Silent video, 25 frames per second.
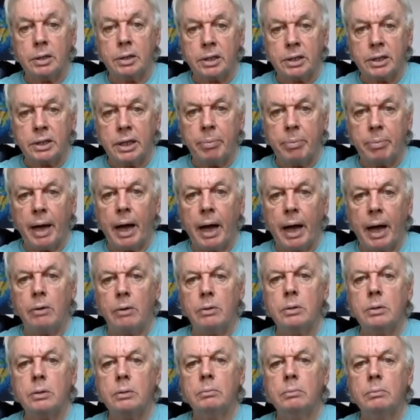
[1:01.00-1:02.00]
to seep
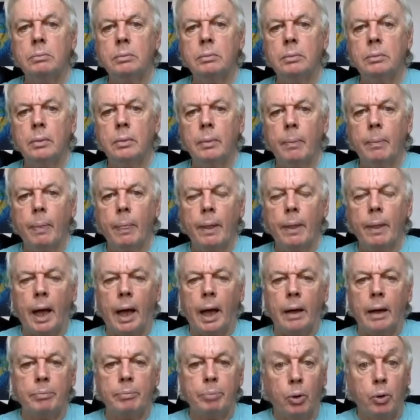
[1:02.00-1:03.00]
out
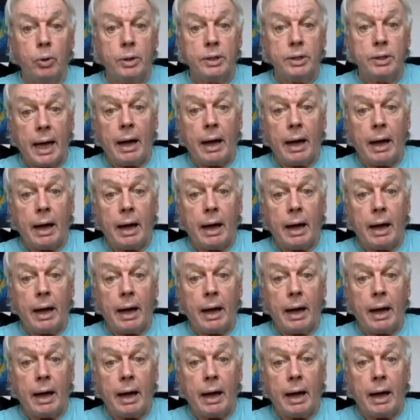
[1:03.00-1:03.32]
and point